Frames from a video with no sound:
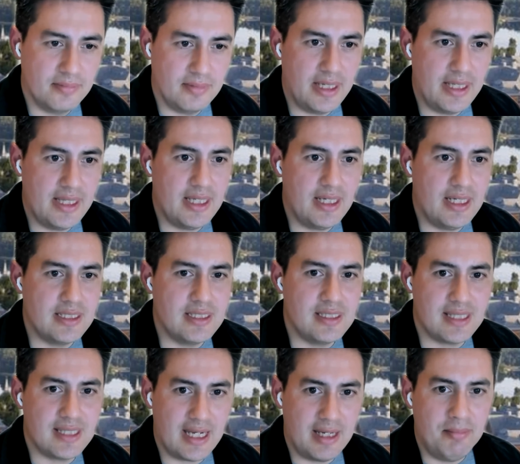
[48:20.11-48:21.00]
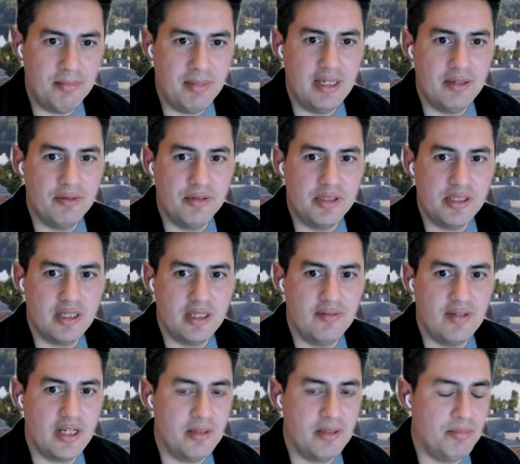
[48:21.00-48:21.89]
I think it's timely. We should
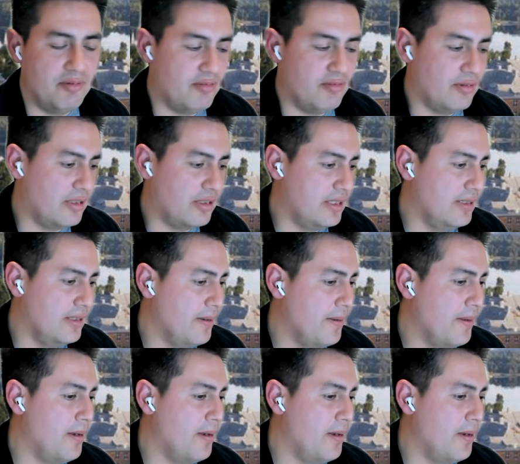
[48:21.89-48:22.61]
have done it before.